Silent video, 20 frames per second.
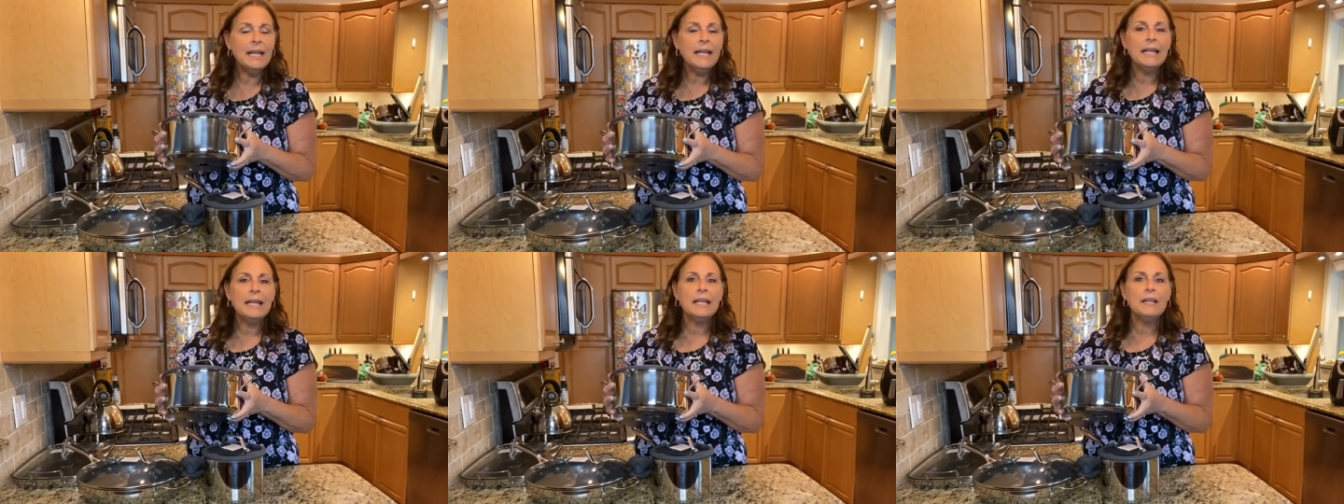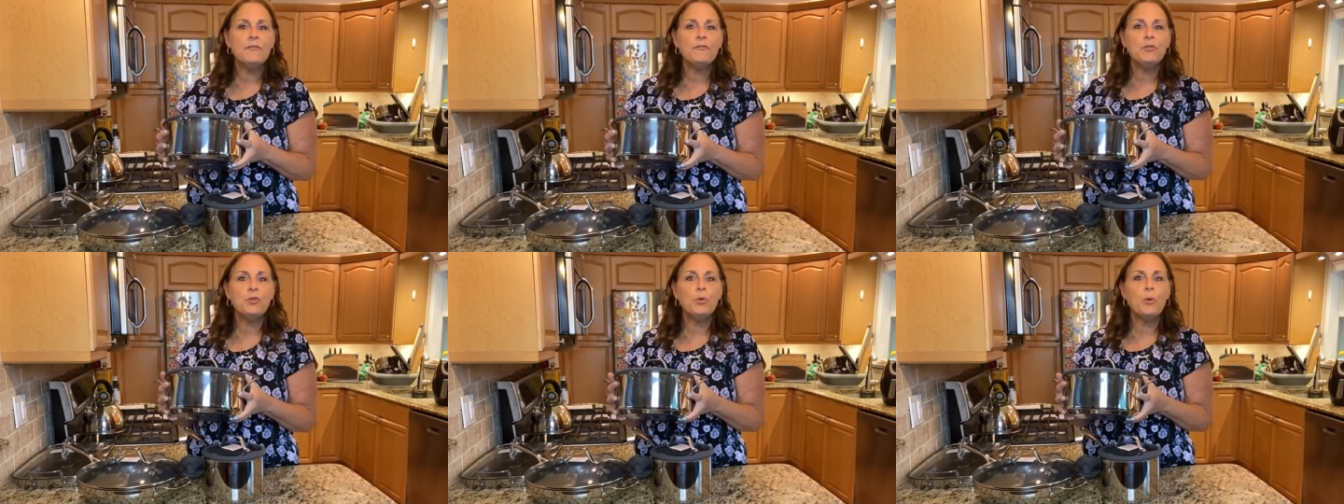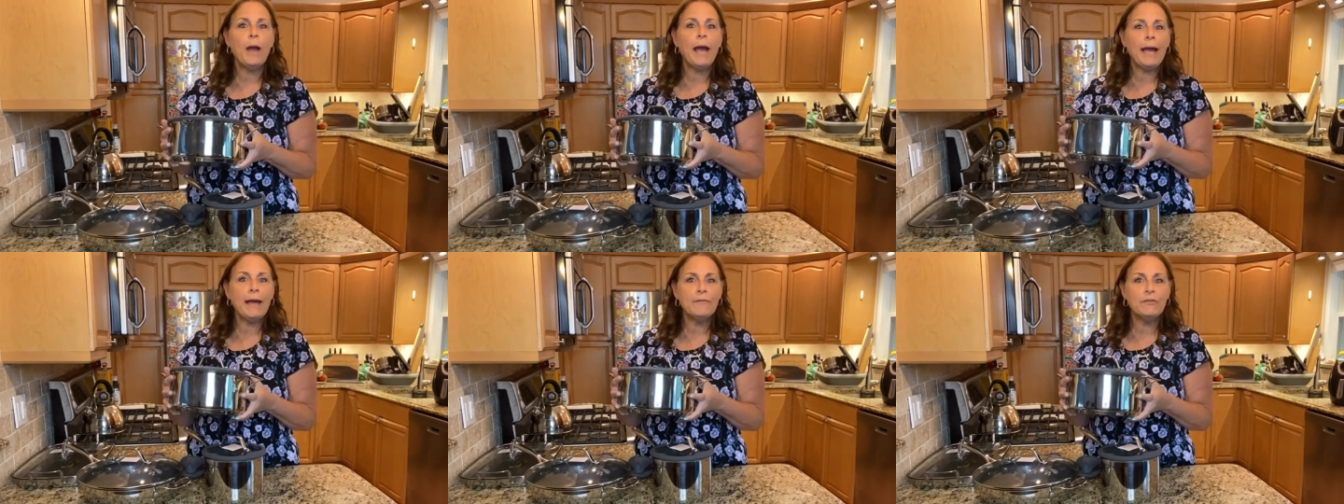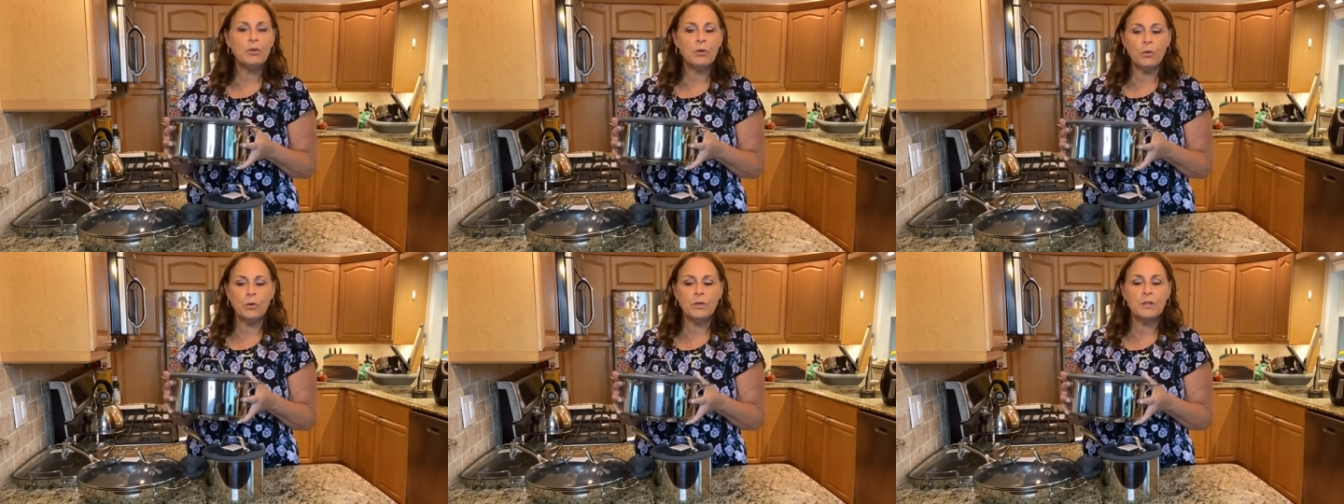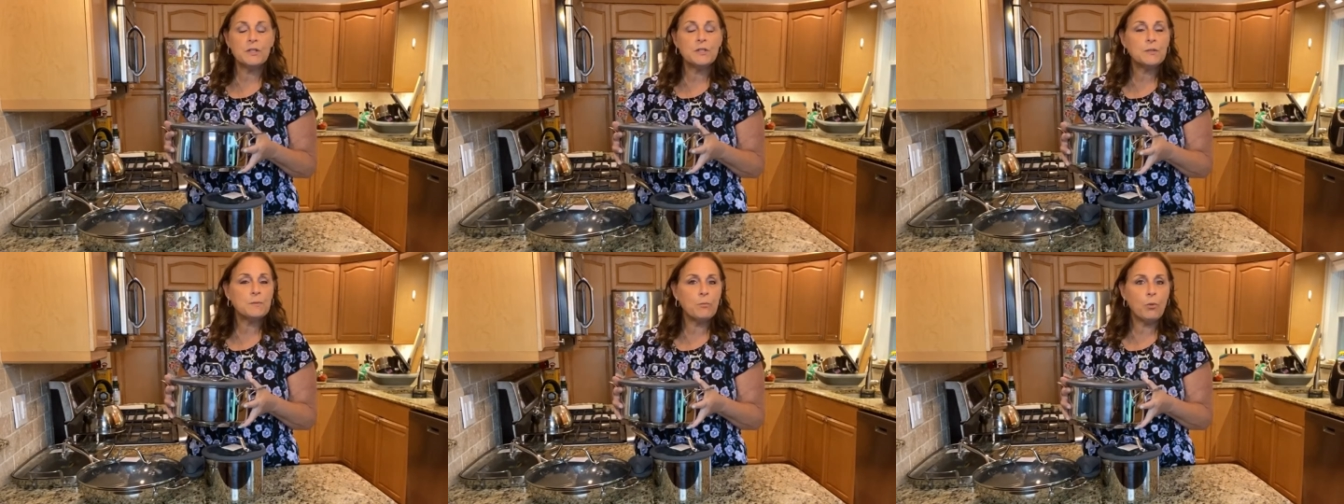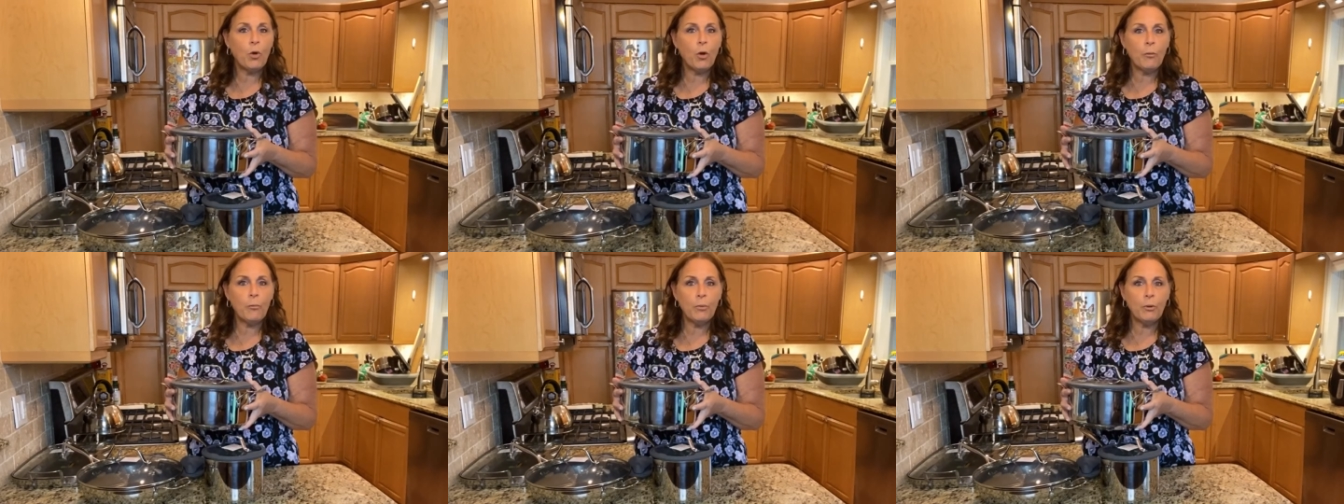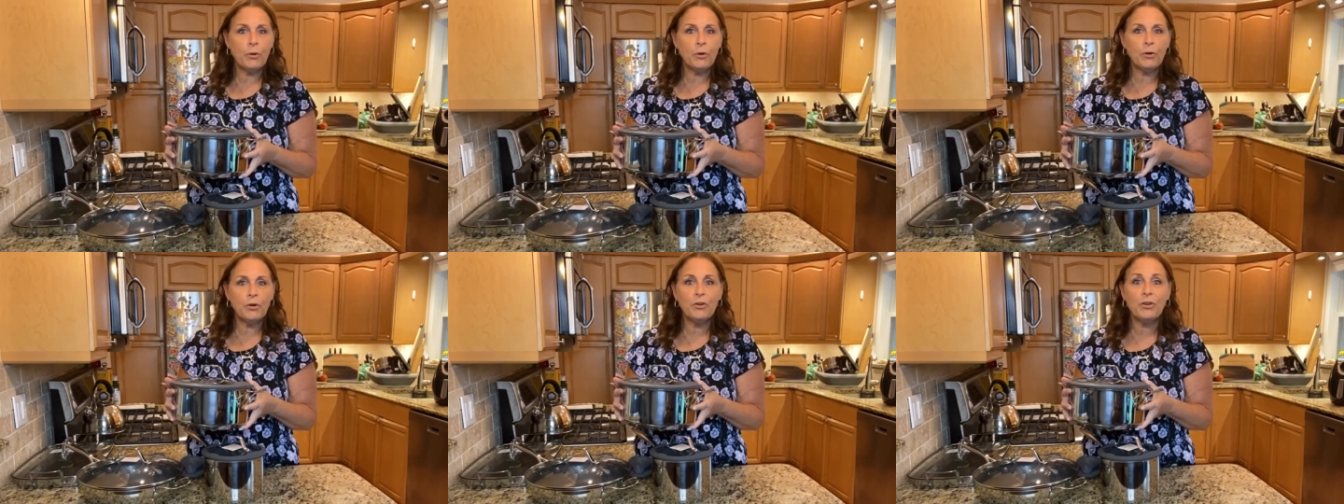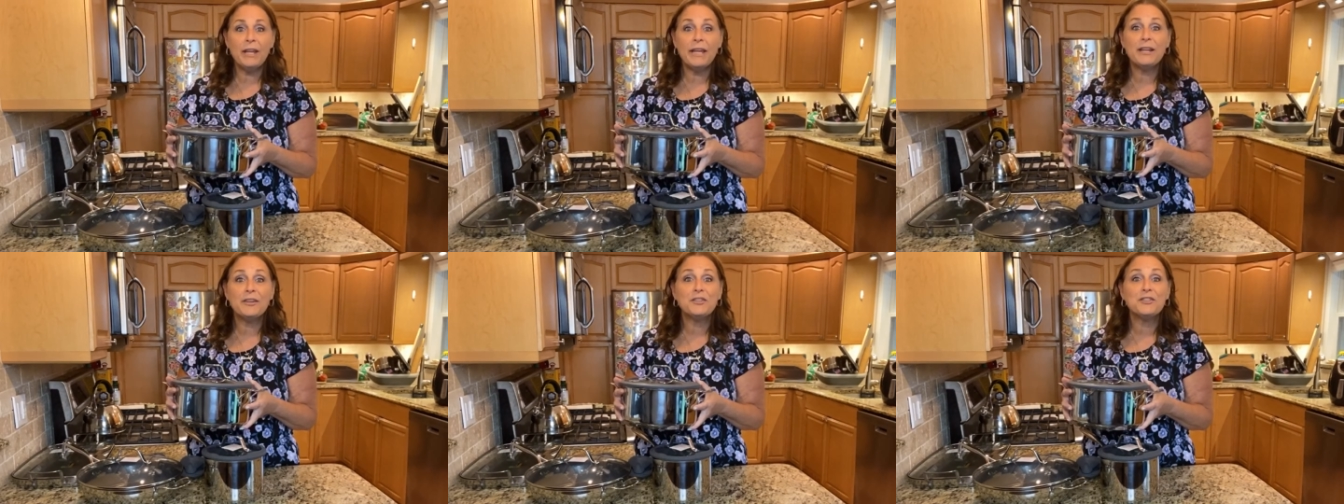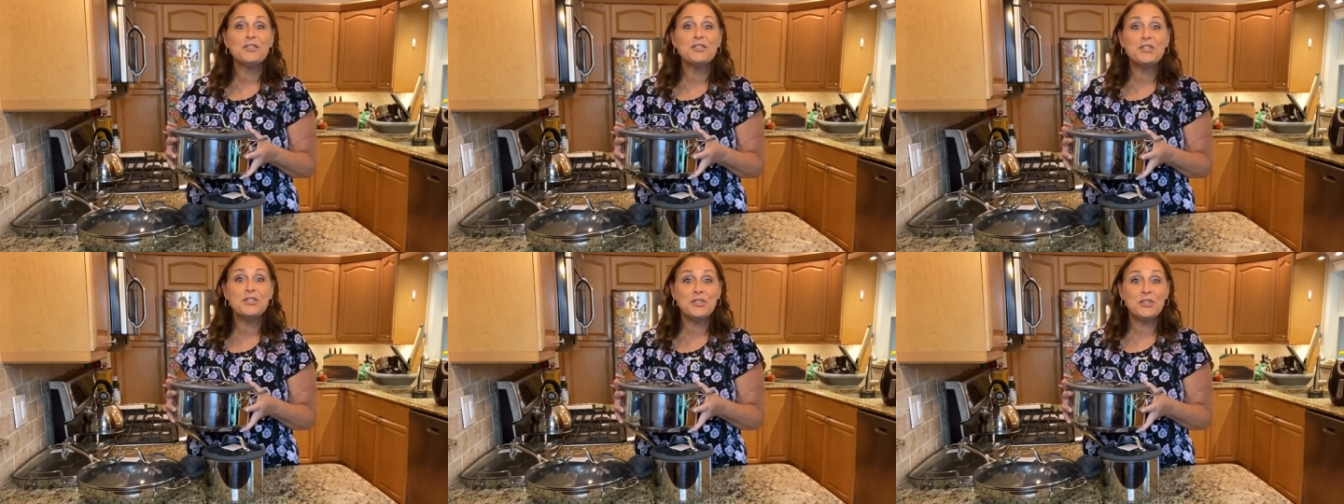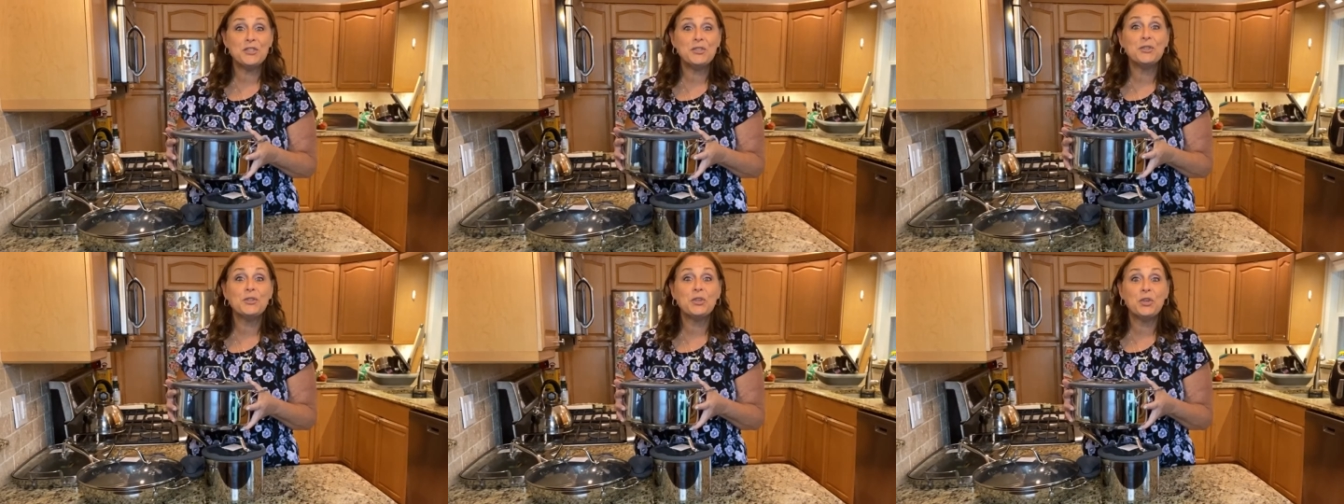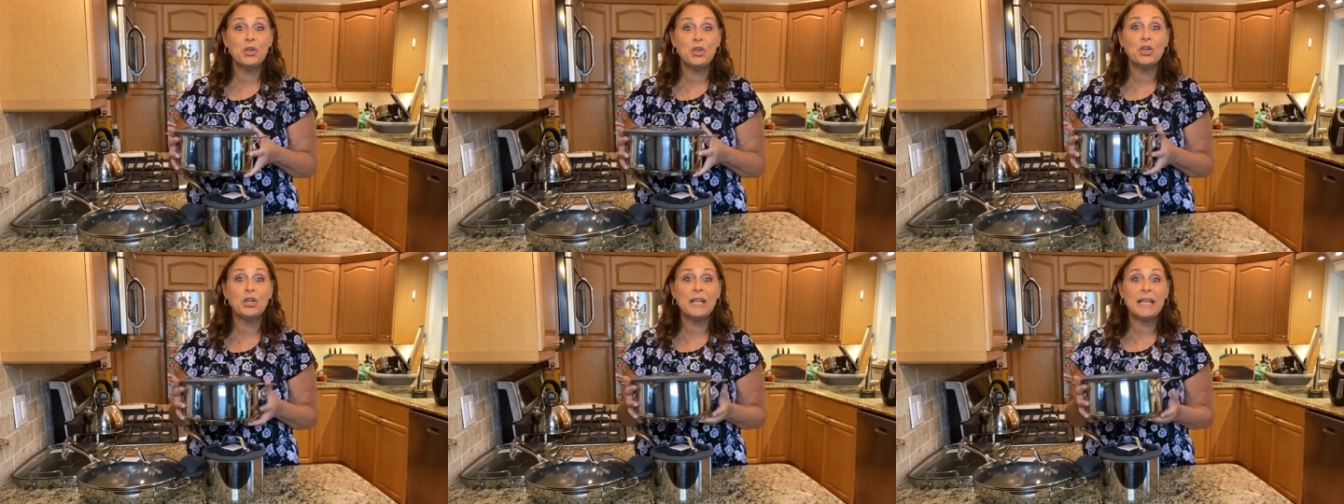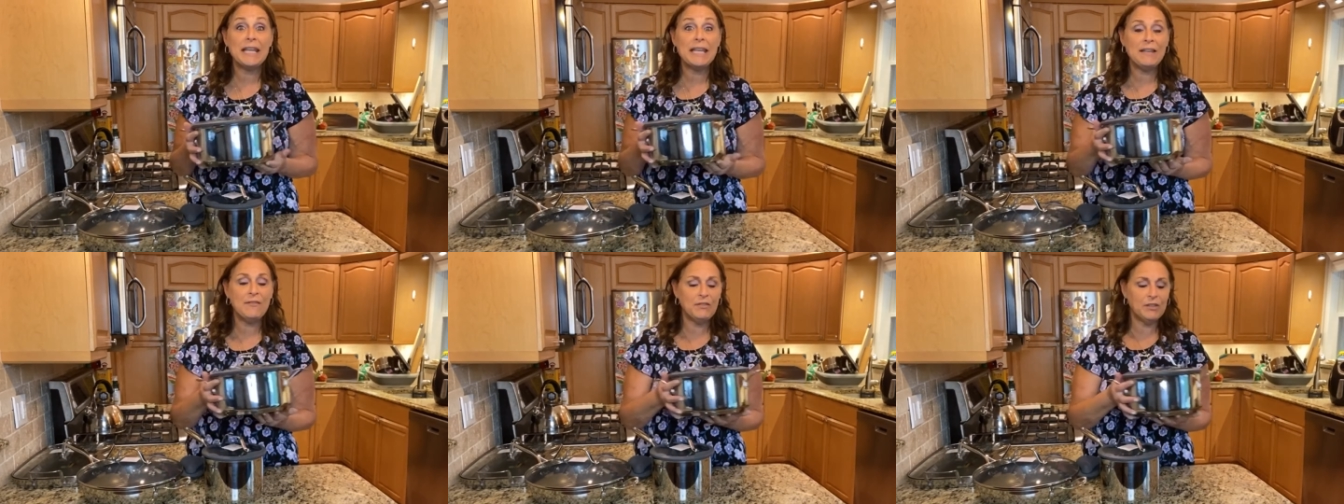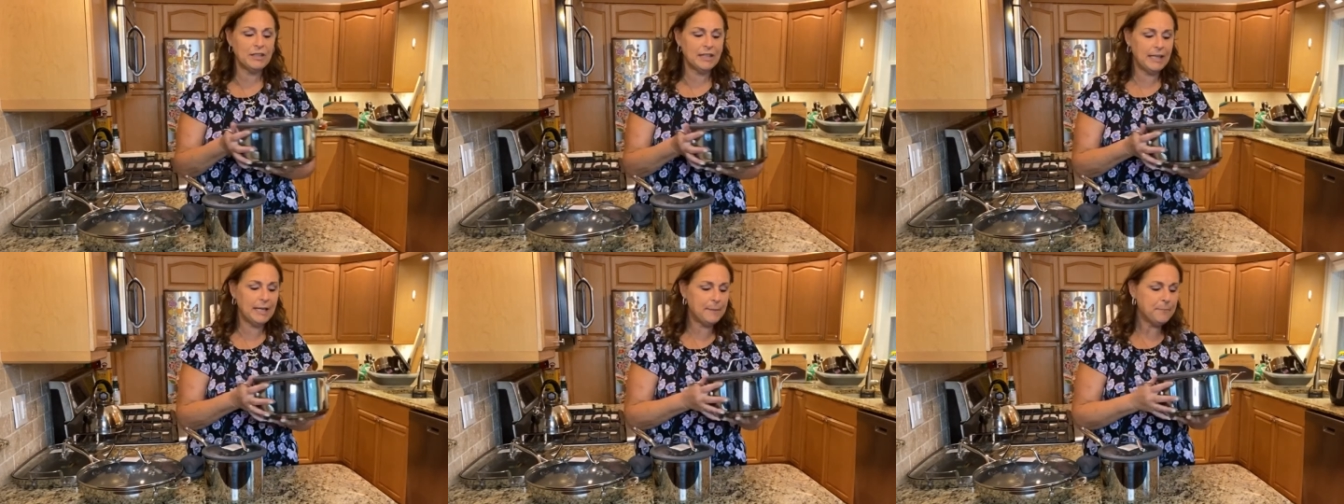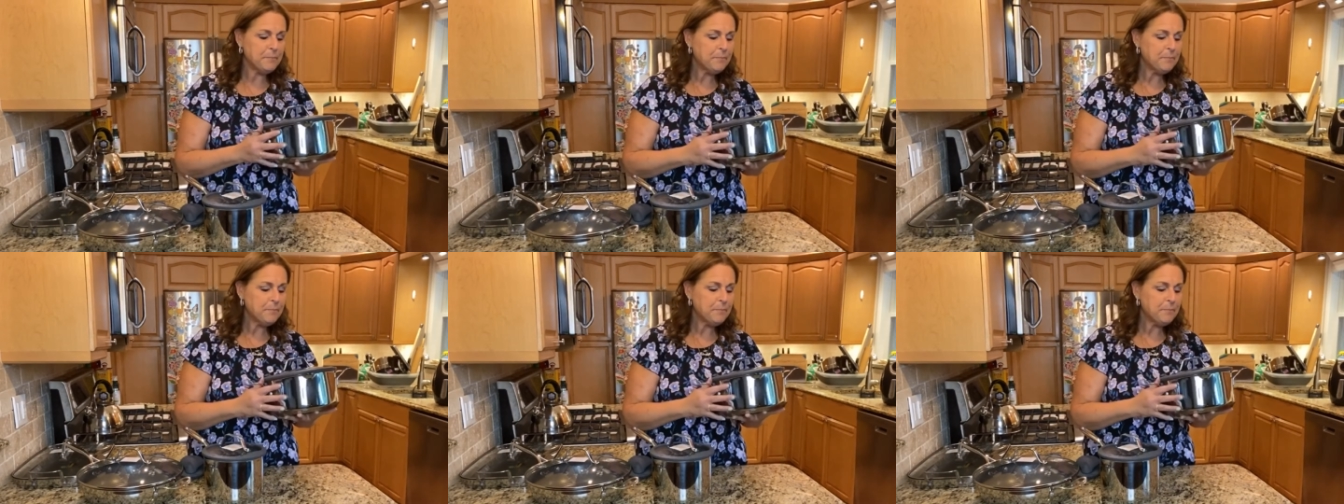if you have it on a small burner, it'll still cook evenly.